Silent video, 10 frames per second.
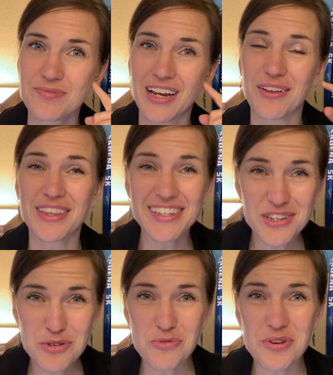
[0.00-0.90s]
Now this
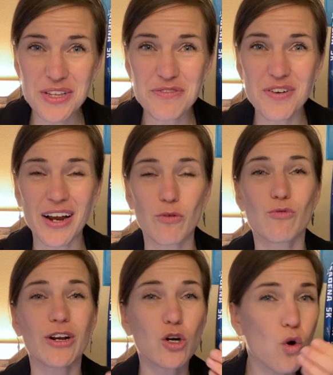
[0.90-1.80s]
is really fun.
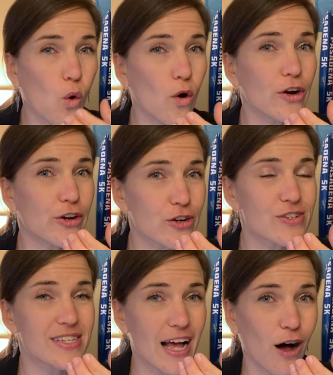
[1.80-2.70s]
Record
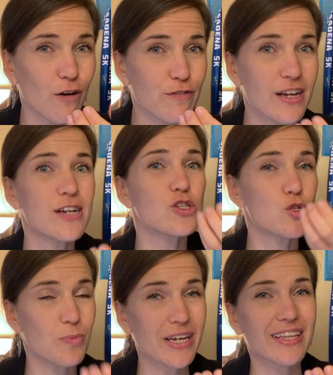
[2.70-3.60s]
yourself
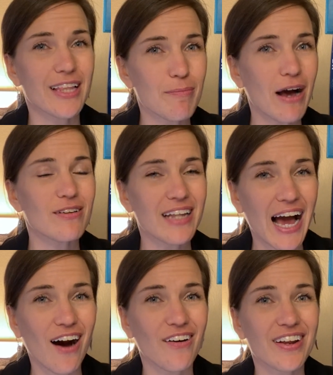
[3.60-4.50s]
speaking them out
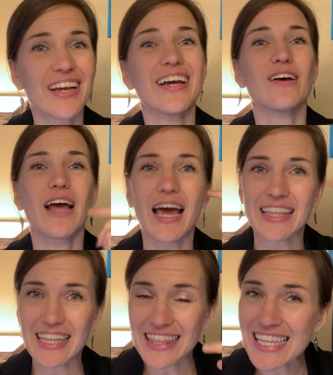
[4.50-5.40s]
loud
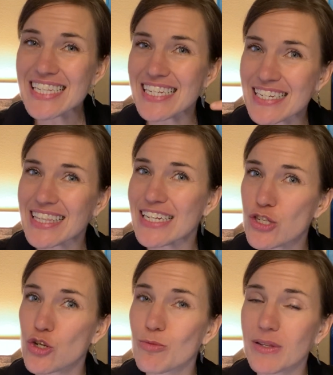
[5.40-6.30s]
and then listen to
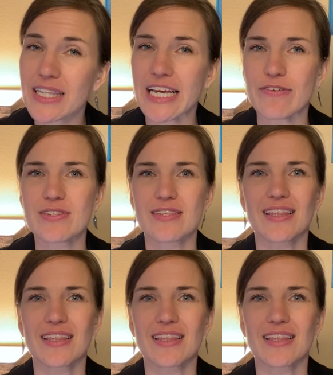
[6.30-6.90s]
these new beliefs.